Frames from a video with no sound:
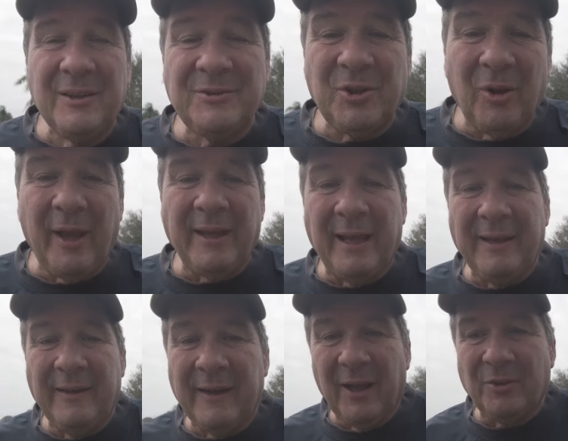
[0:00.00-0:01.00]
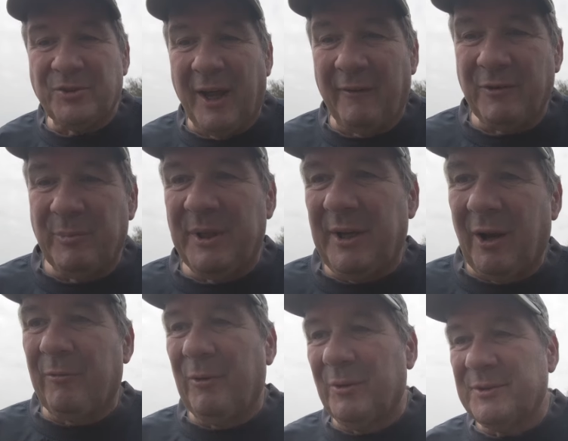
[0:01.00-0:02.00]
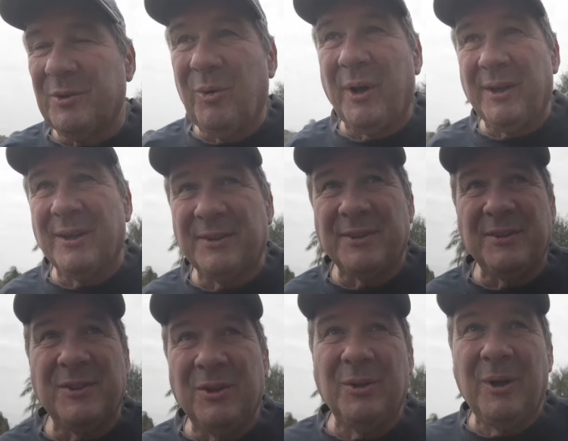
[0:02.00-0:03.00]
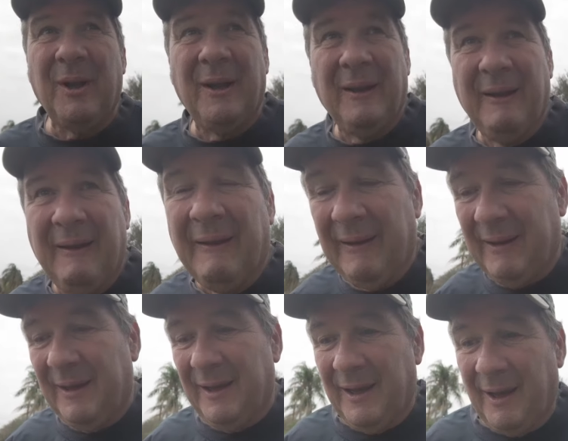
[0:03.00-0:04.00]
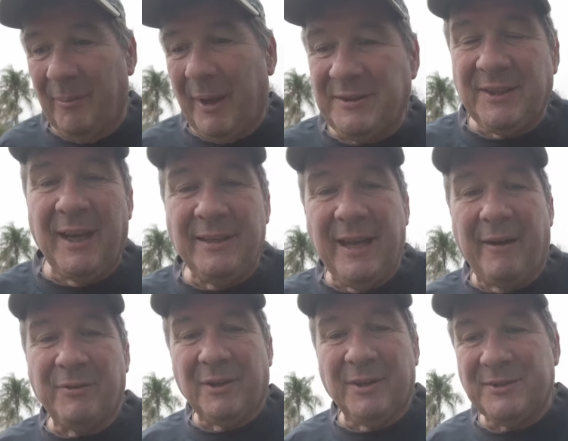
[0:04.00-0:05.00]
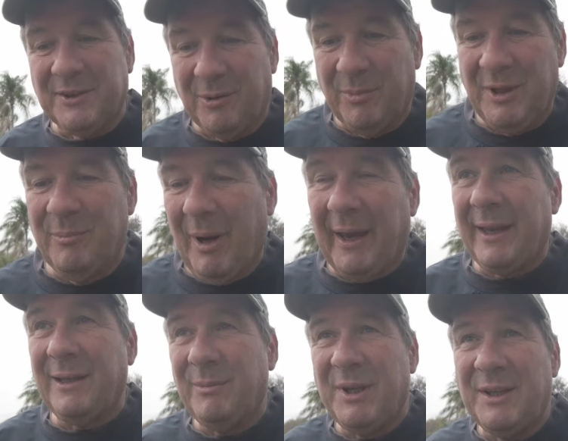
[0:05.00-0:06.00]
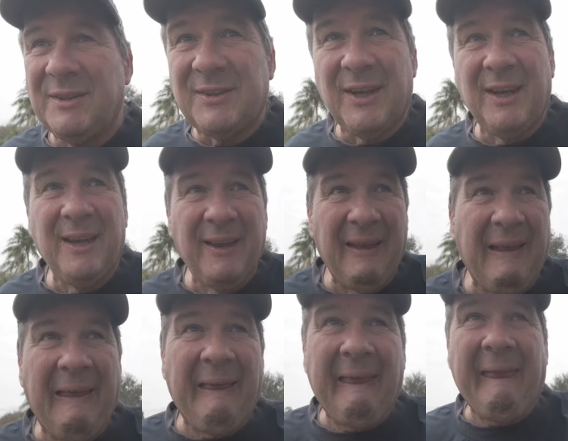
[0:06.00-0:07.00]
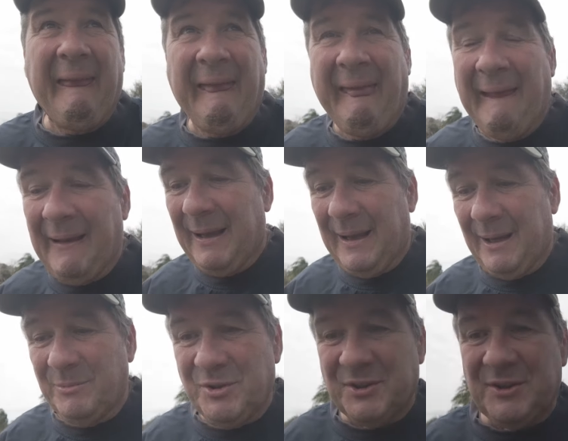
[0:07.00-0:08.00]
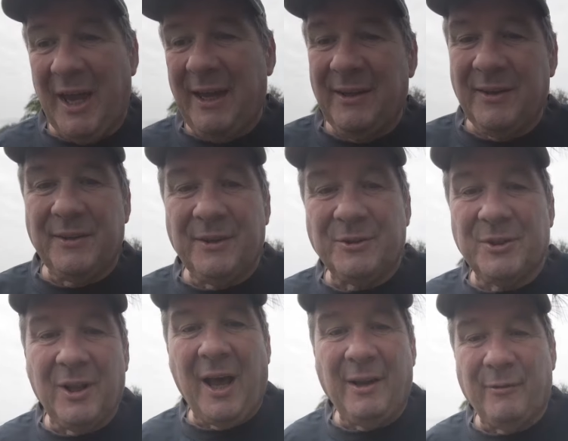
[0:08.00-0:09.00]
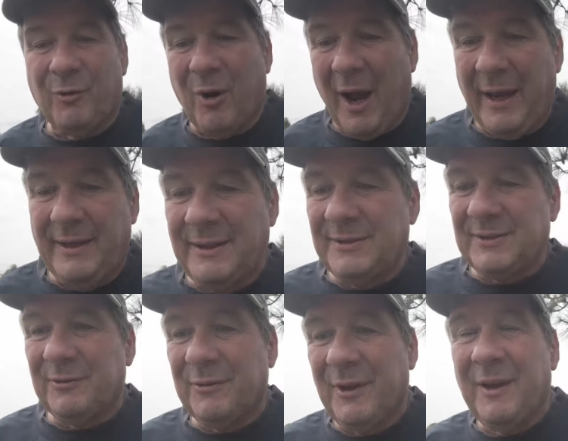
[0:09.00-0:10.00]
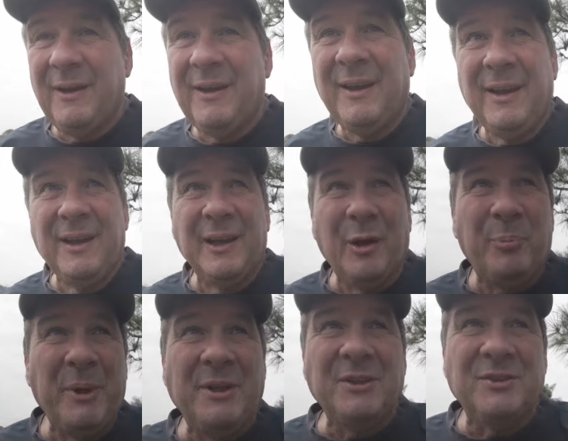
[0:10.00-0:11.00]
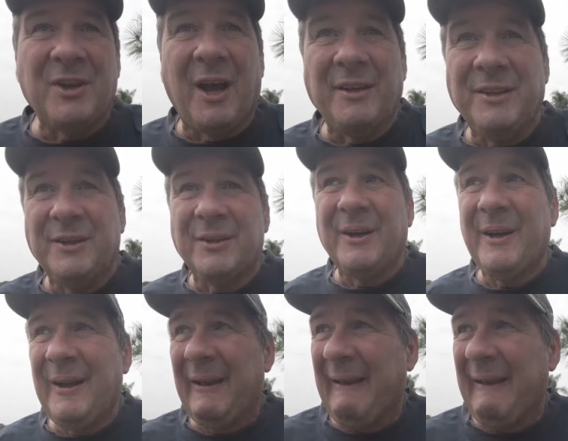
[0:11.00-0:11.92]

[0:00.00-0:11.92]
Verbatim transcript: so like anything else you have to be careful as to what you listen to I'm not saying you have to listen to me by any means I'm just saying that there's a lot of varieties of opinions on here